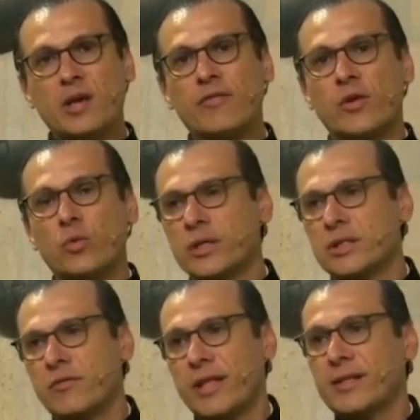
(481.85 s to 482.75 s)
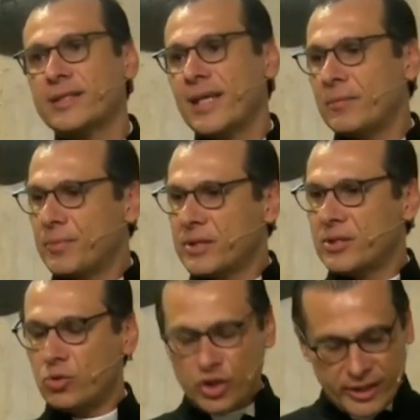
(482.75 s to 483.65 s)
of the words of the disciples
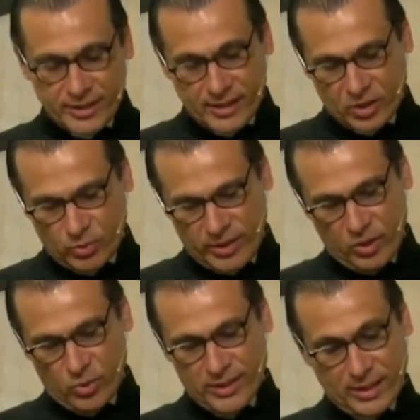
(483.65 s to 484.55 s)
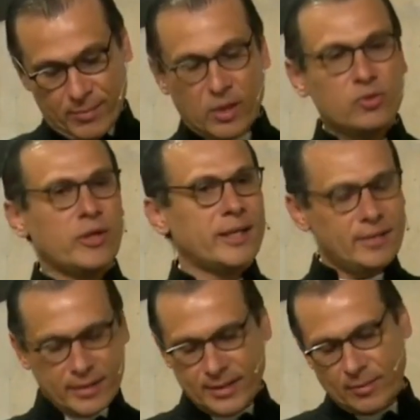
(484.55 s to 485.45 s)
to Jesus when he was about to
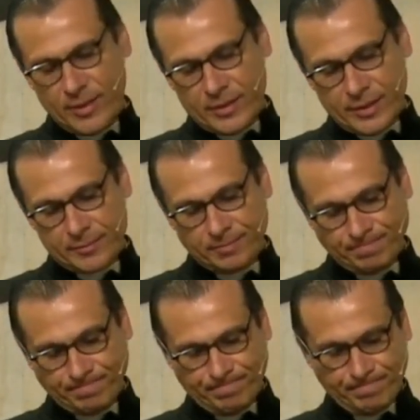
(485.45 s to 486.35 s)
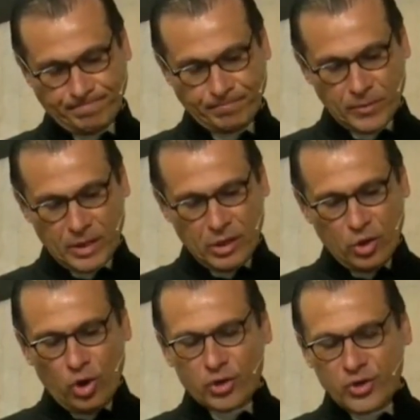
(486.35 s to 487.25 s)
enter Samaria.
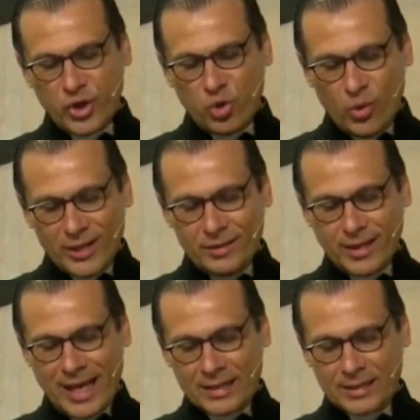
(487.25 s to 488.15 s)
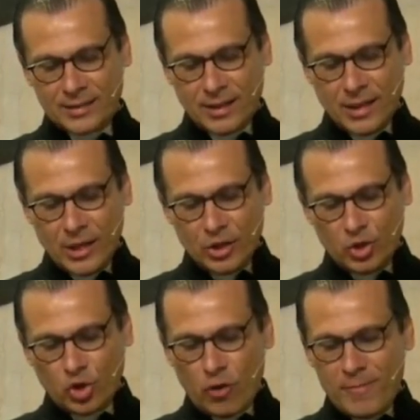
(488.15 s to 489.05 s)
Lord, do you want us
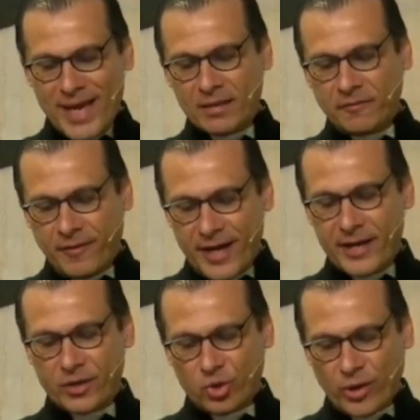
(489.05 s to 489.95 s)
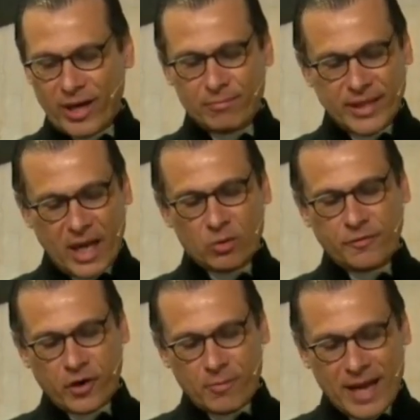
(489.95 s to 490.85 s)
to command fire to come down
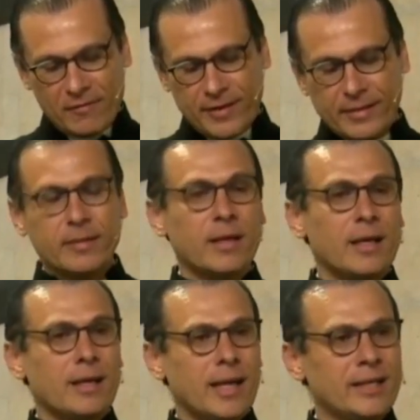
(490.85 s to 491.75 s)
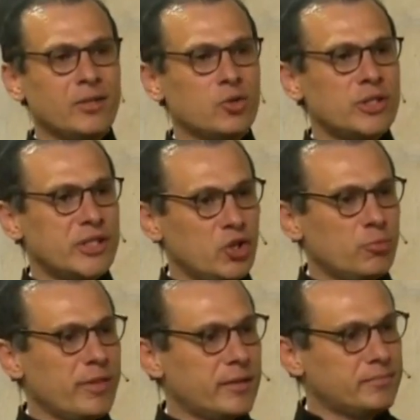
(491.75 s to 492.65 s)
from heaven and
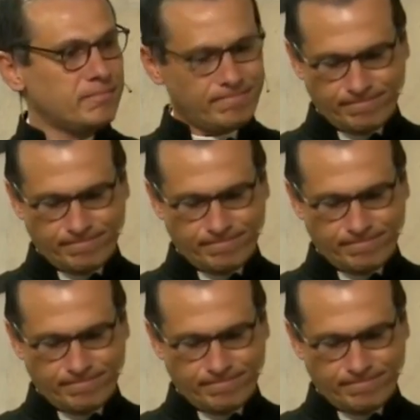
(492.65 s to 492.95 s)
consume them?